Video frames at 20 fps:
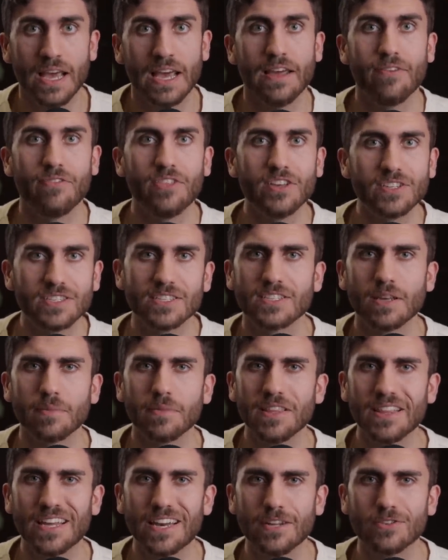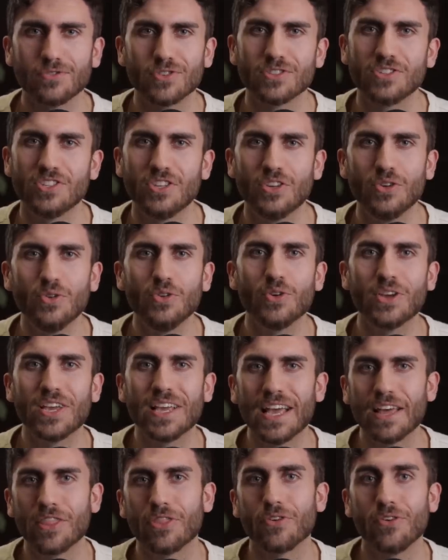If this is something that interests you, you can
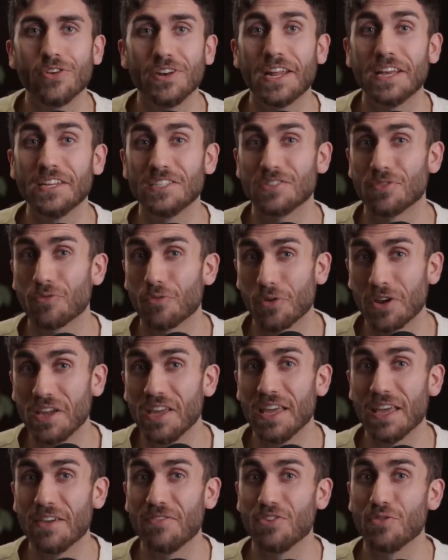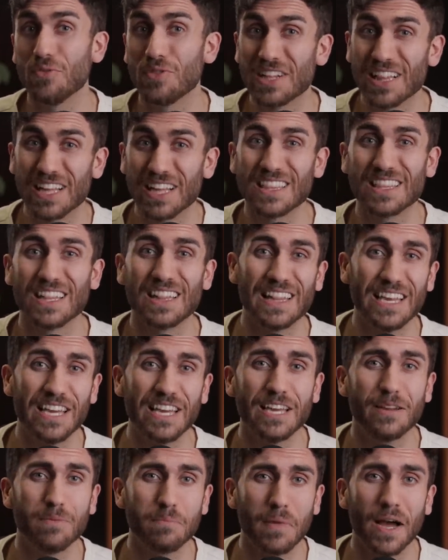get thirty days free if you click the
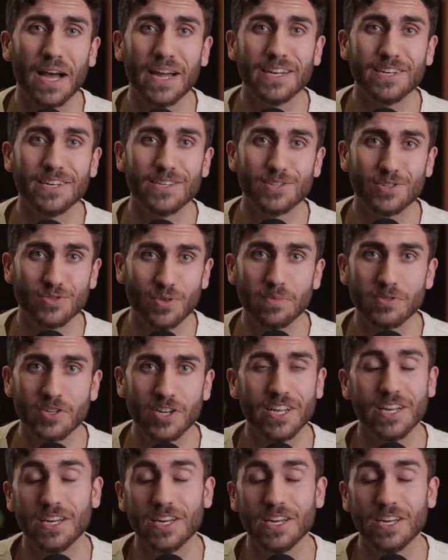link in my description.